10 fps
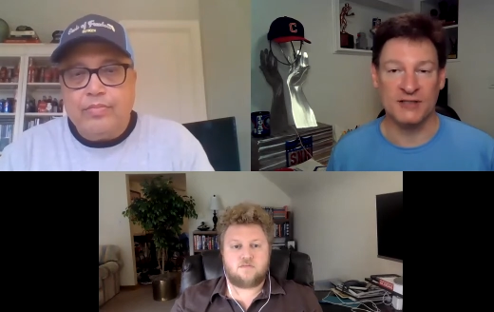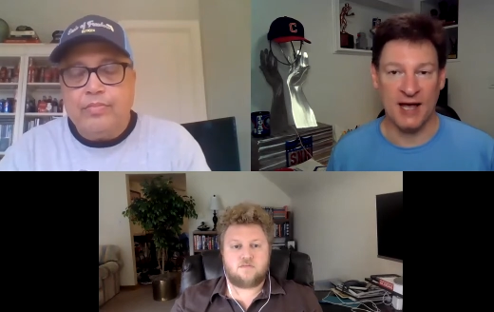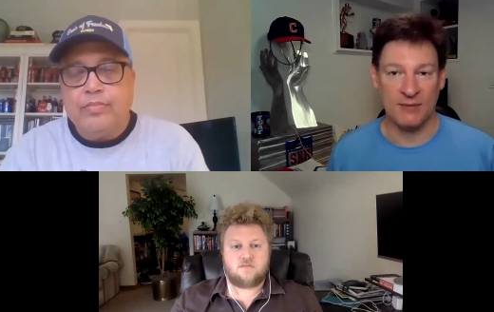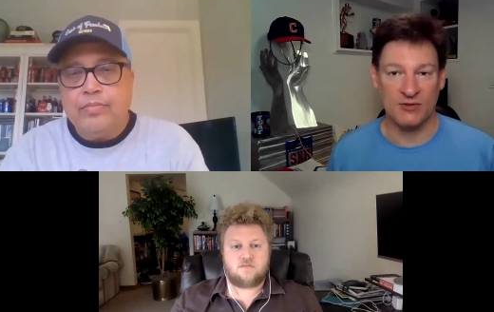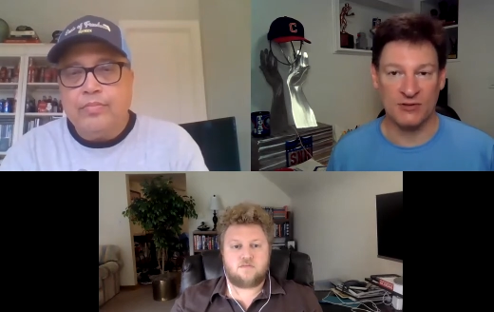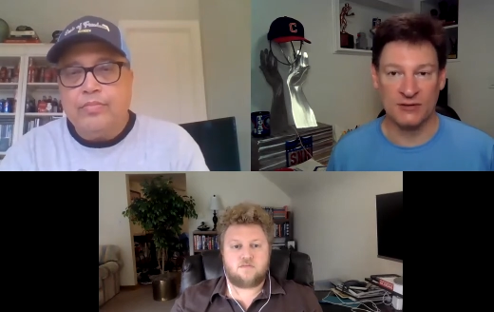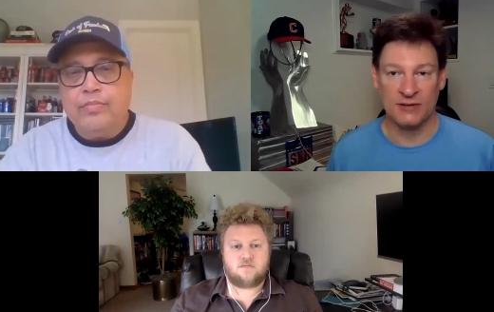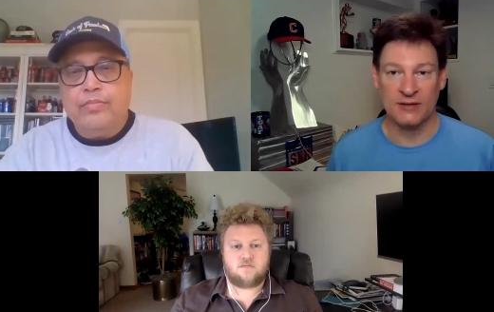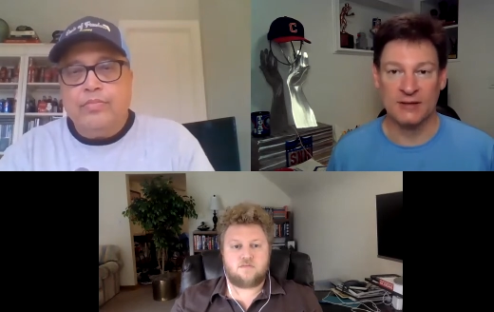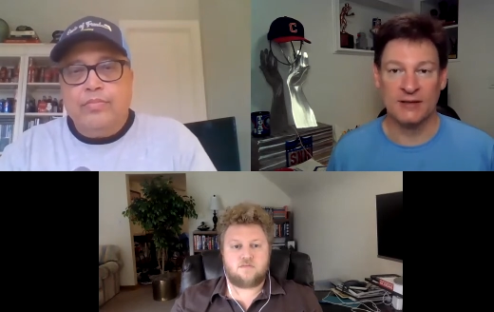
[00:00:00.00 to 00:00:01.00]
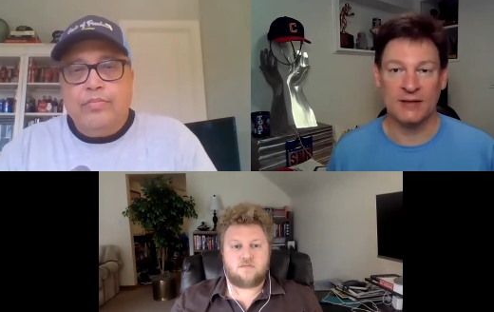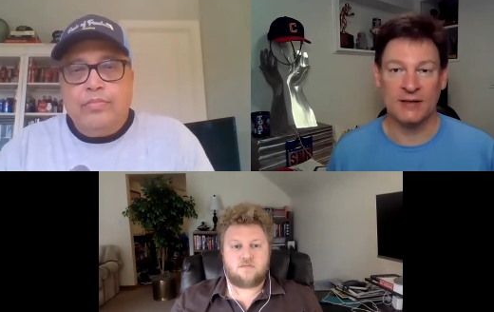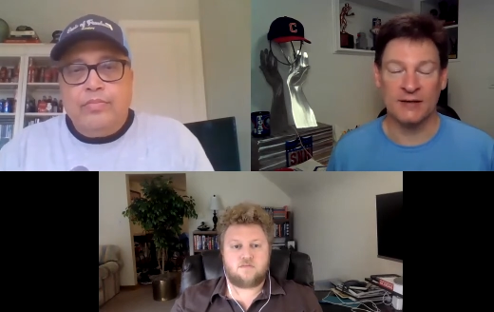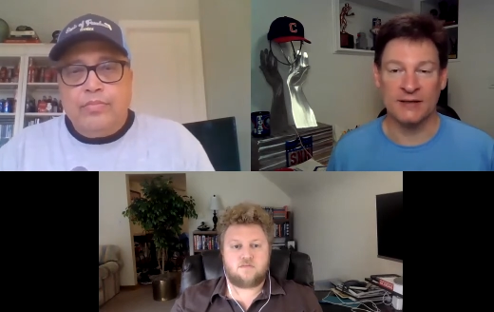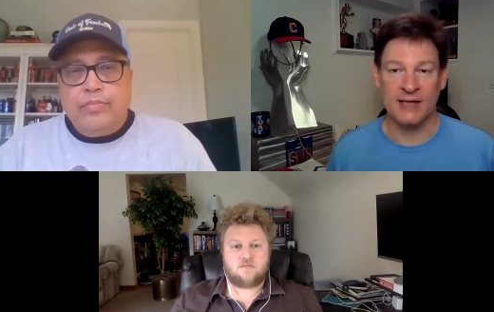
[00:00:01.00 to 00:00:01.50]
Speaker 1: of times,
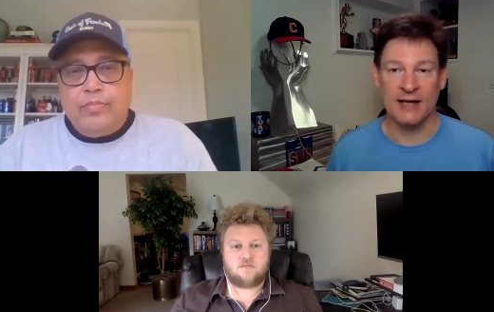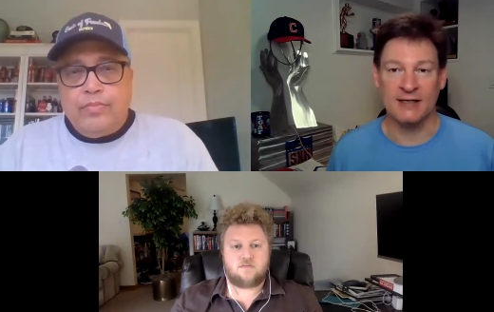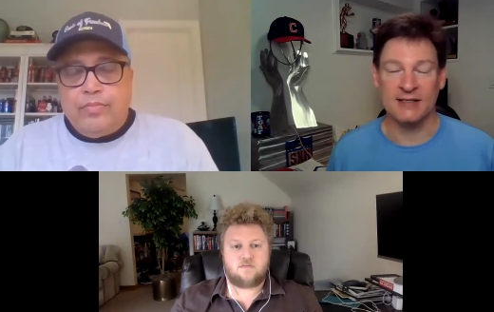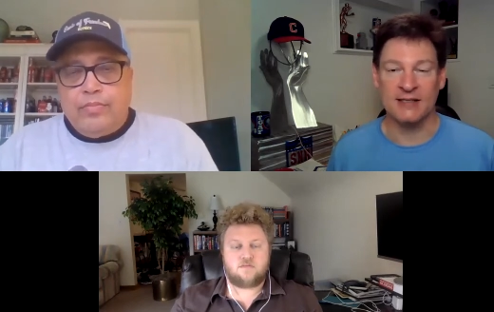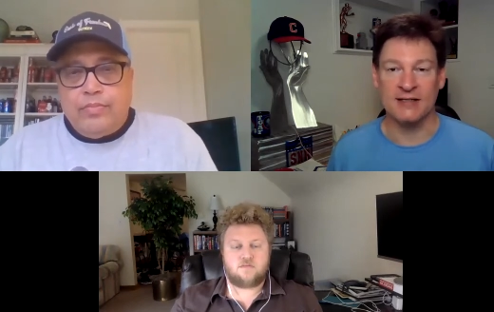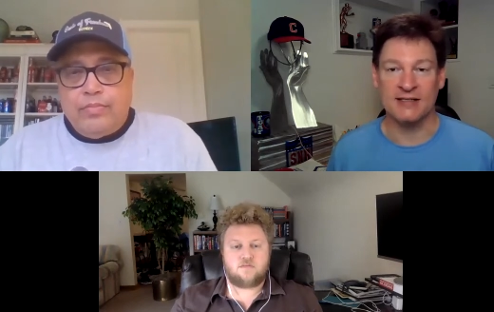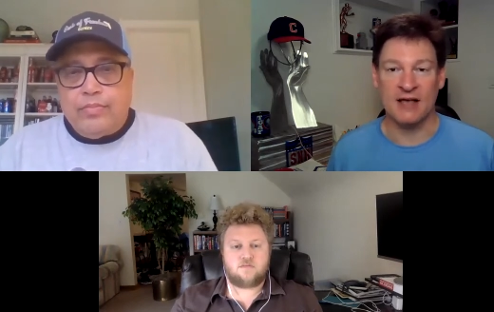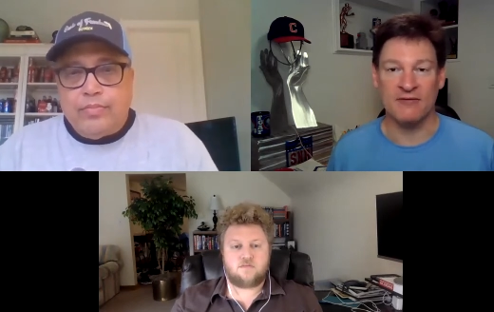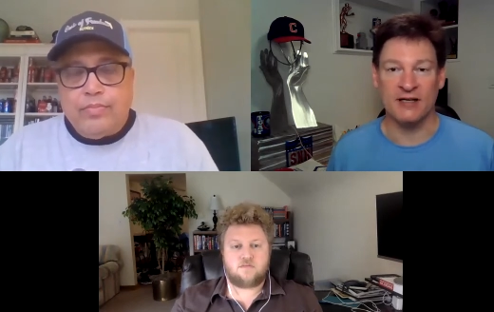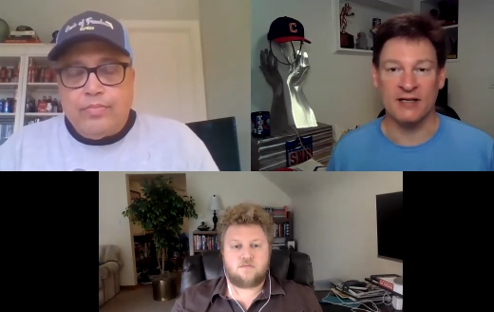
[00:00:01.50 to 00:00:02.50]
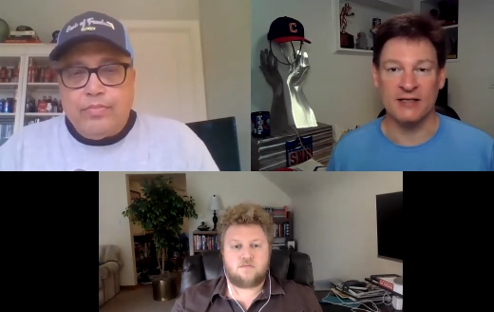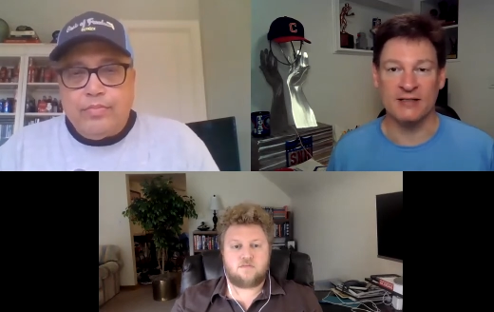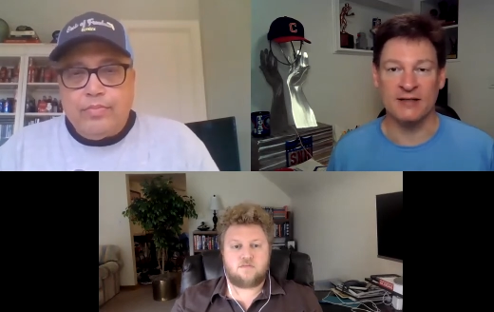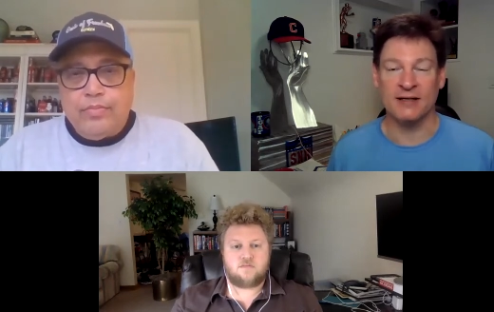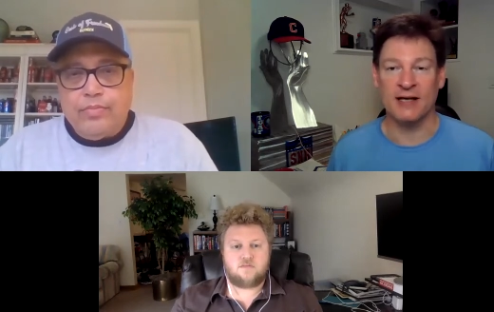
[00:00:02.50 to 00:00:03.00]
uh, the dynasty in the
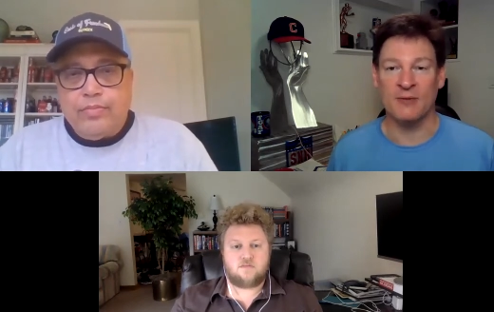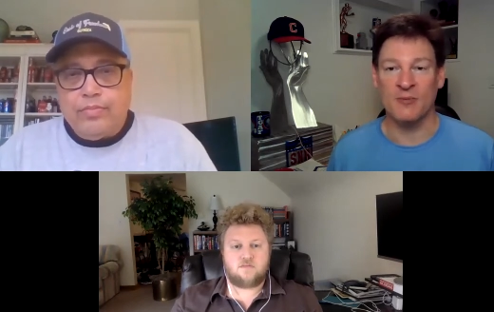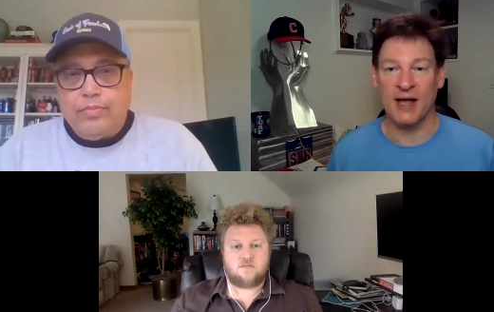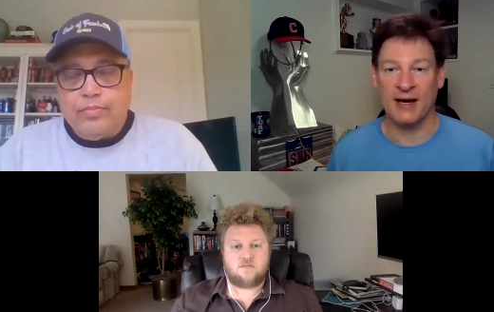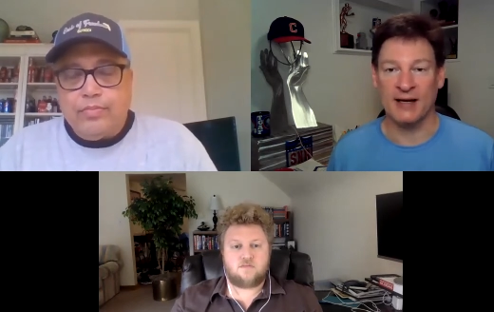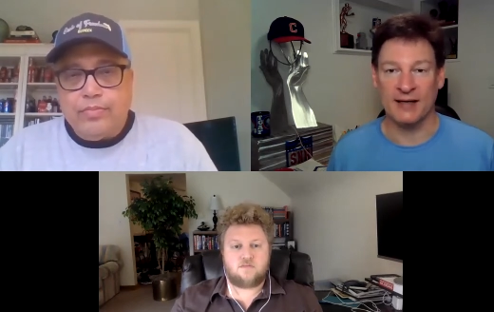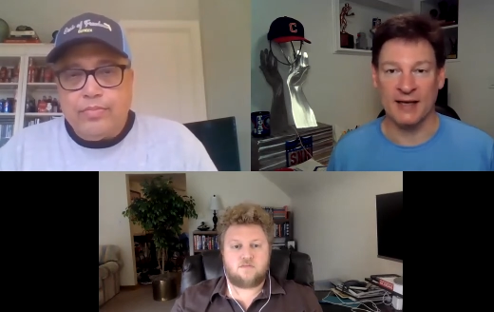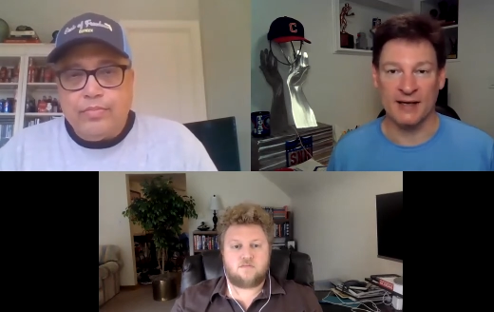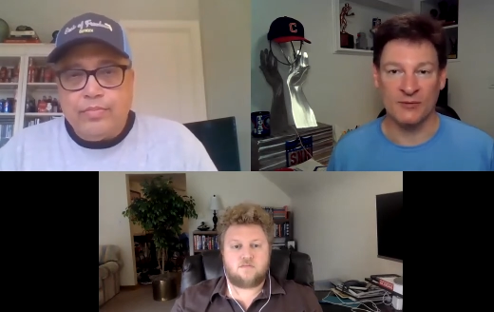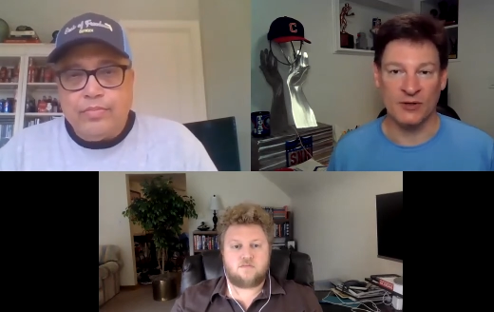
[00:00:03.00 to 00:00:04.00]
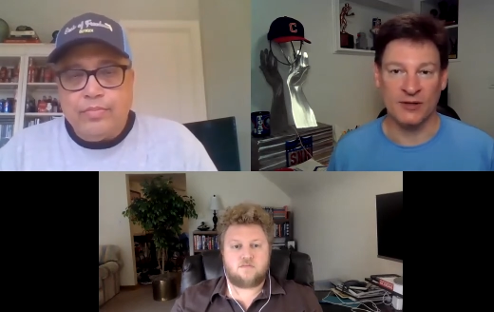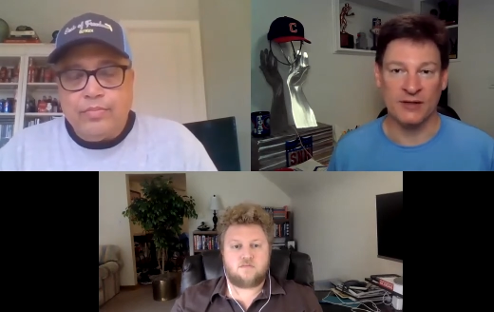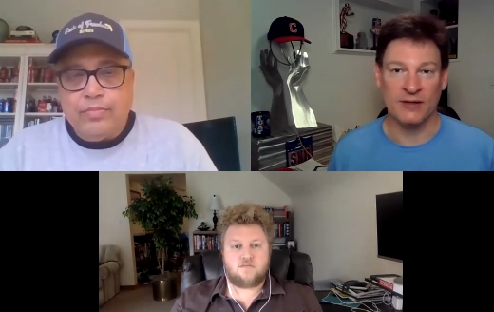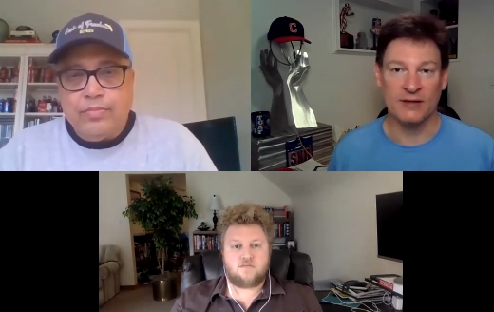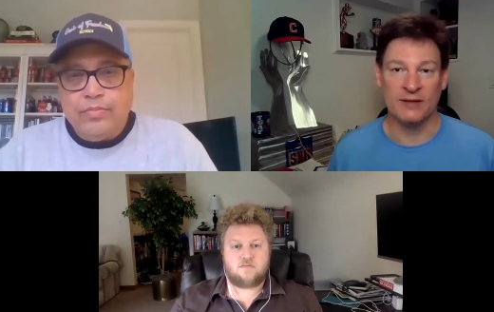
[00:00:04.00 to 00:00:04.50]
70s, and then coming back again with,